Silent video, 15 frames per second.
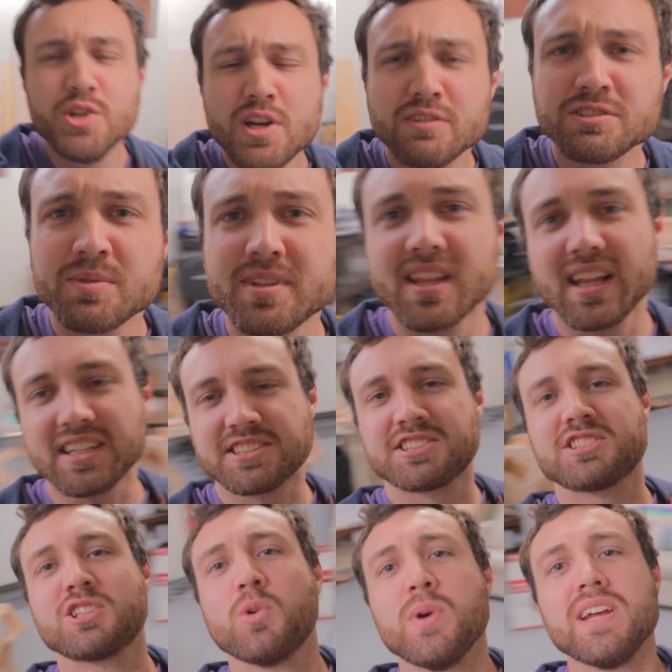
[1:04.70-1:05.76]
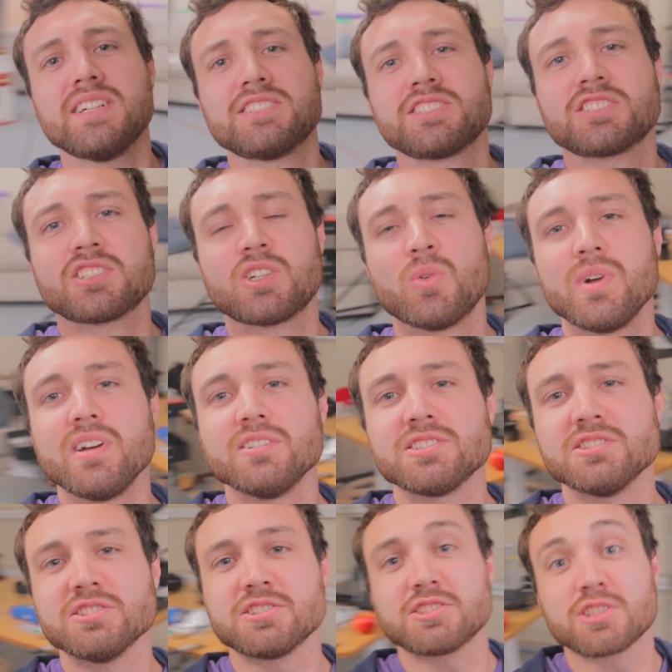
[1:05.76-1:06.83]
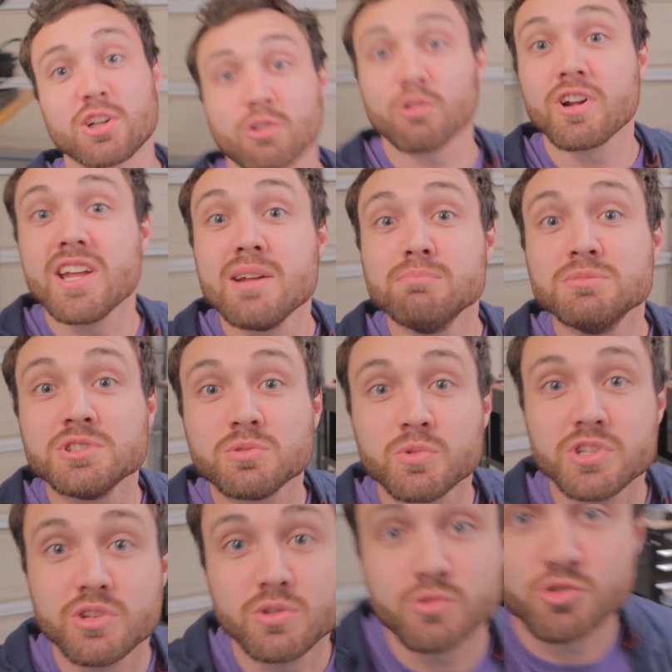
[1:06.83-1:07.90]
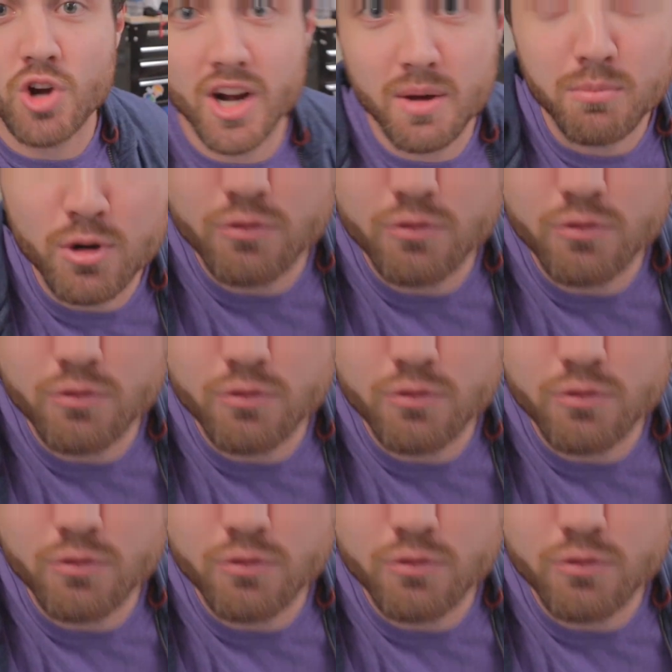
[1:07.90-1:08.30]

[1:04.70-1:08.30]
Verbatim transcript: Do you have something that like squeaks, squeals, and screams when you try to